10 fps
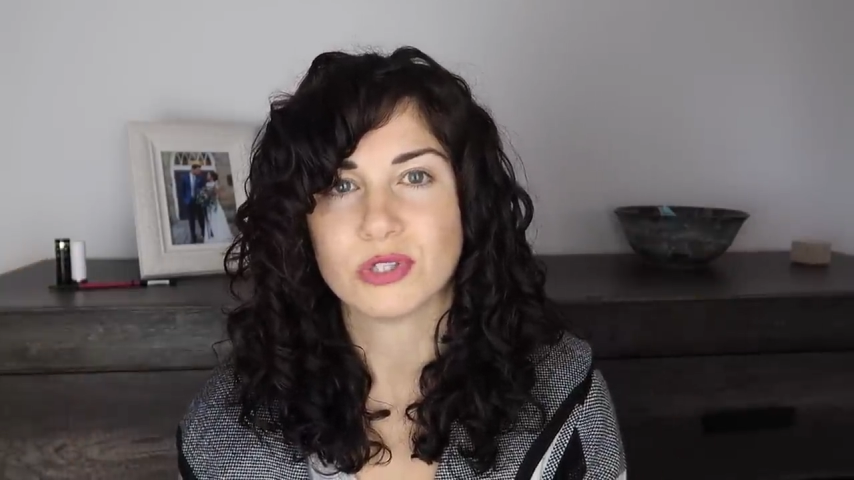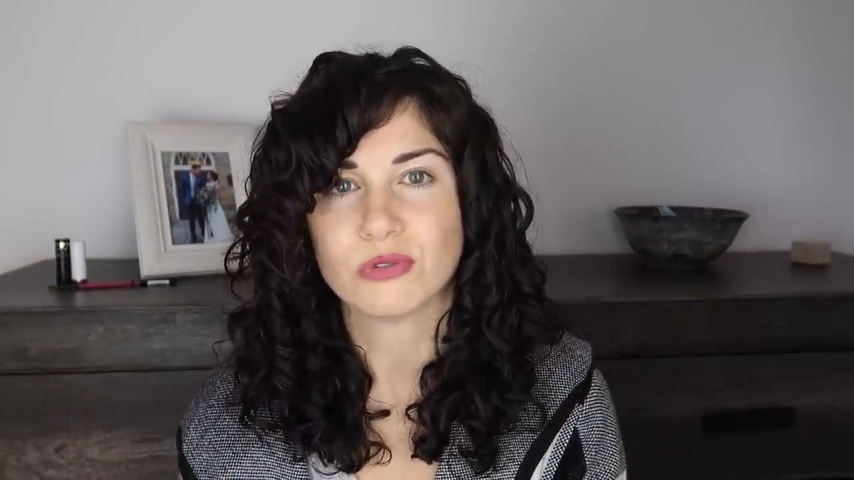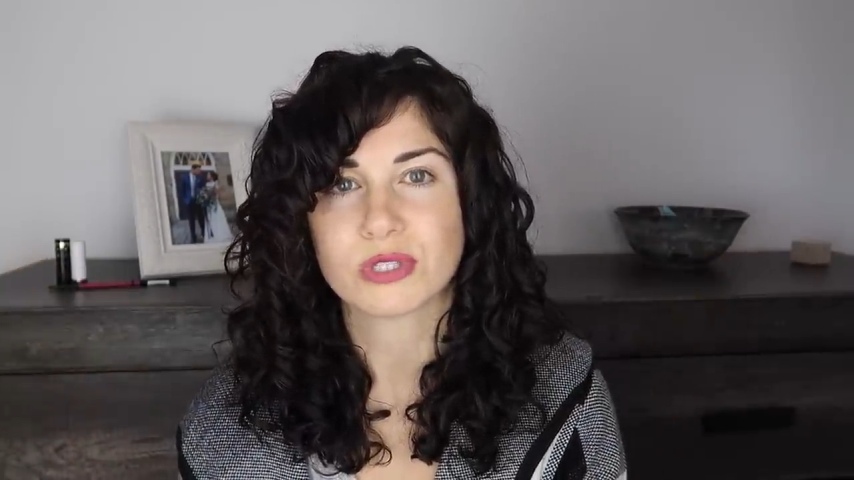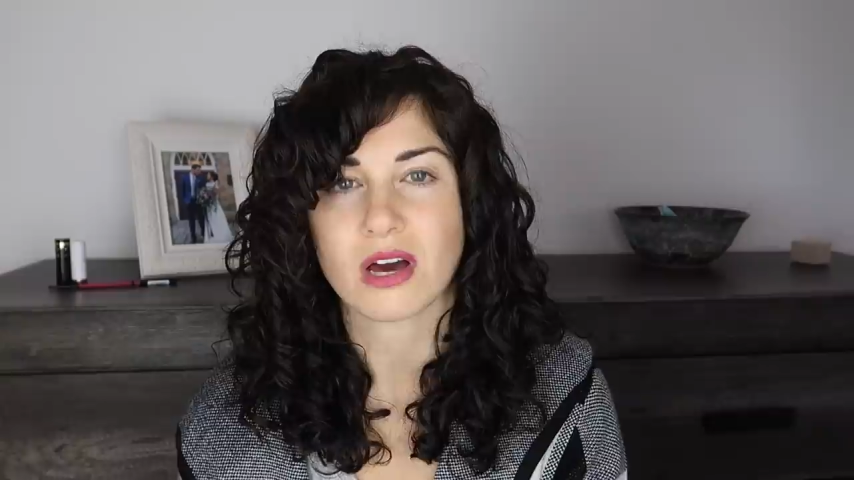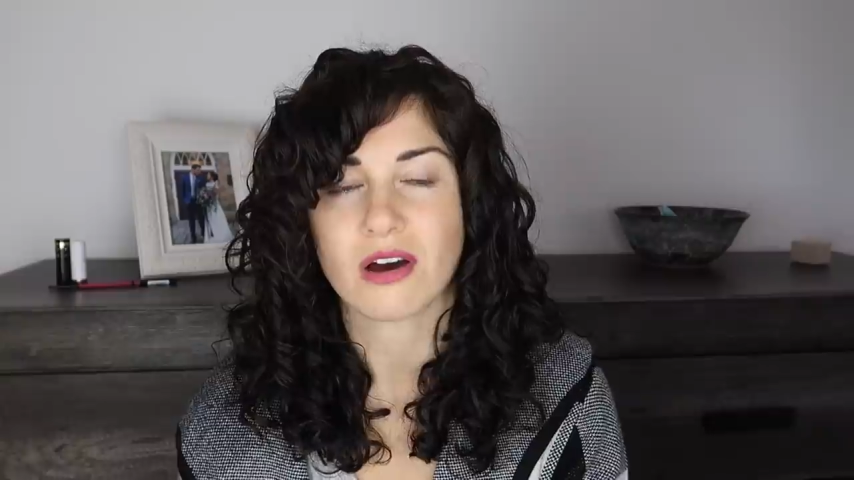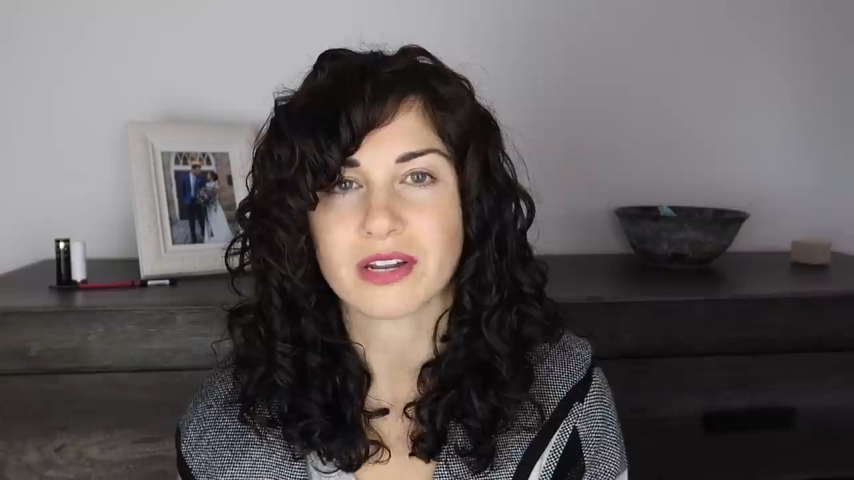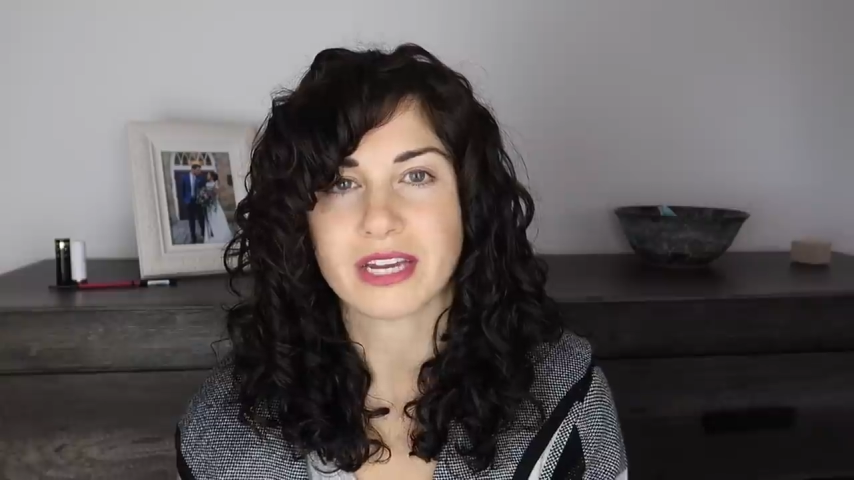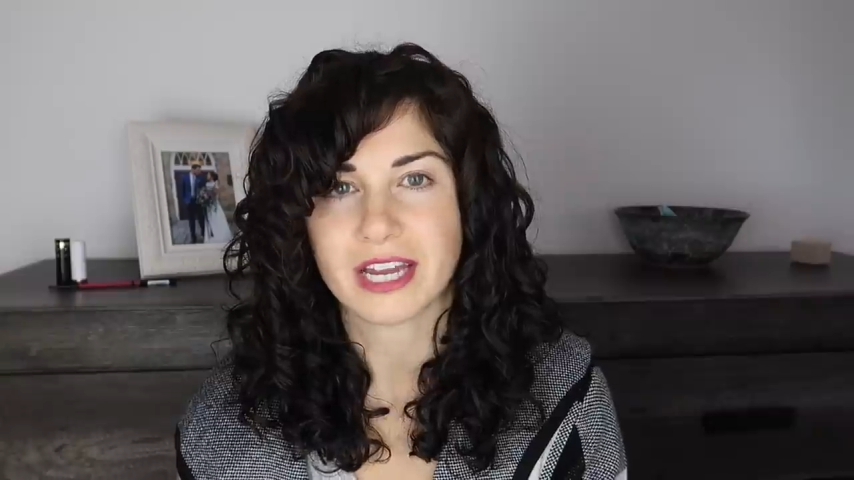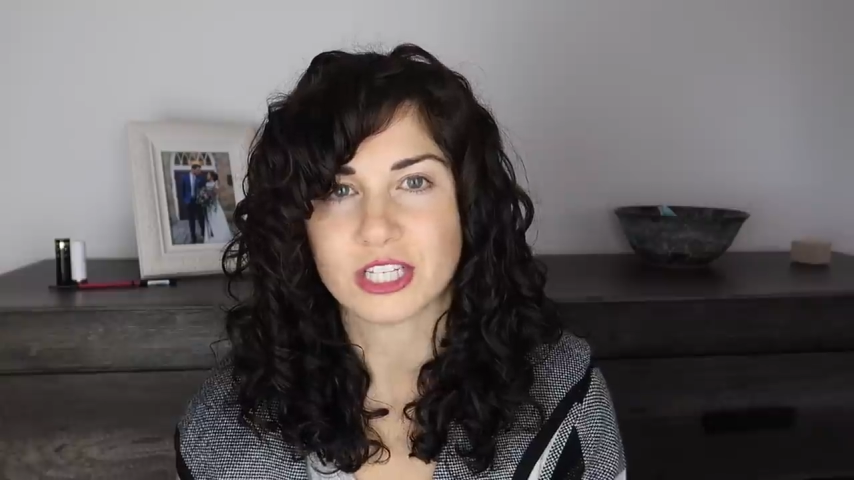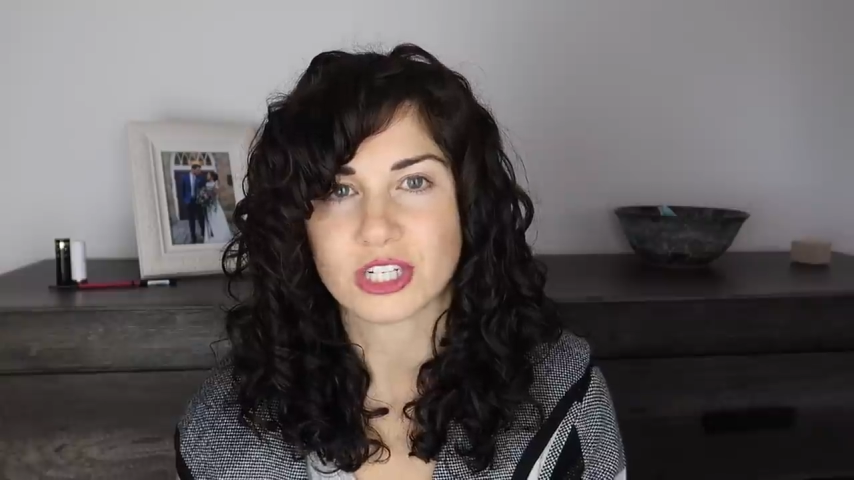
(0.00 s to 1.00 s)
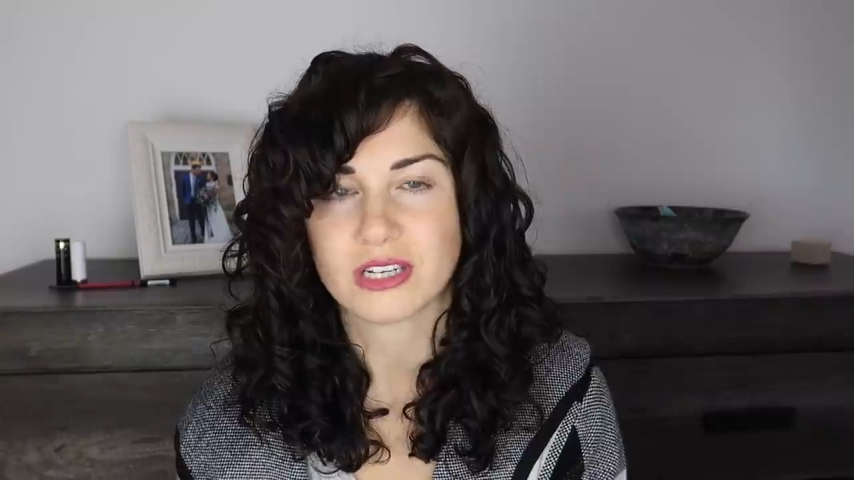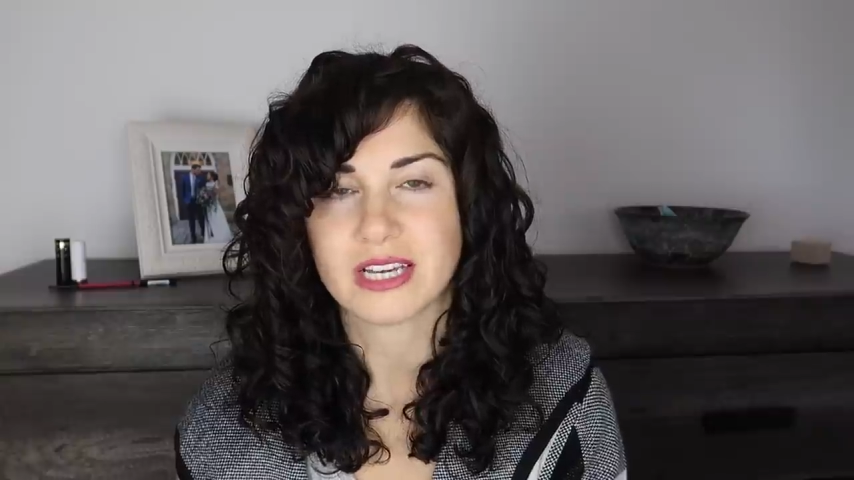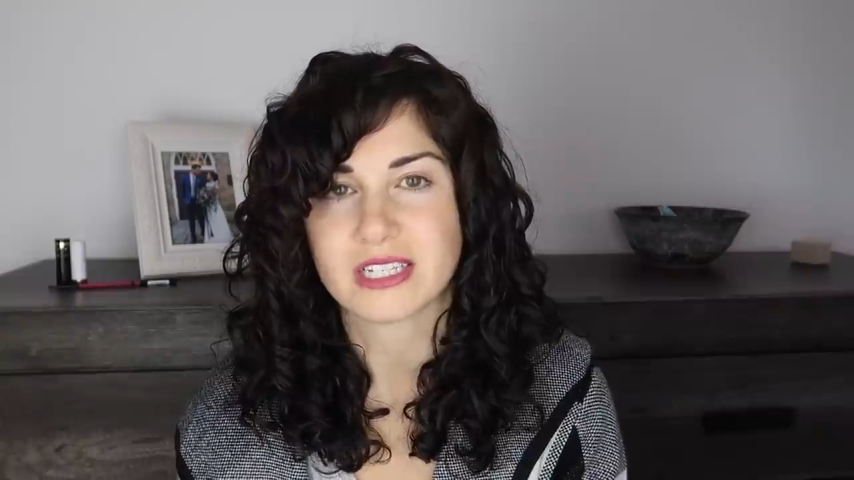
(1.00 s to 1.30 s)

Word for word: use on occasion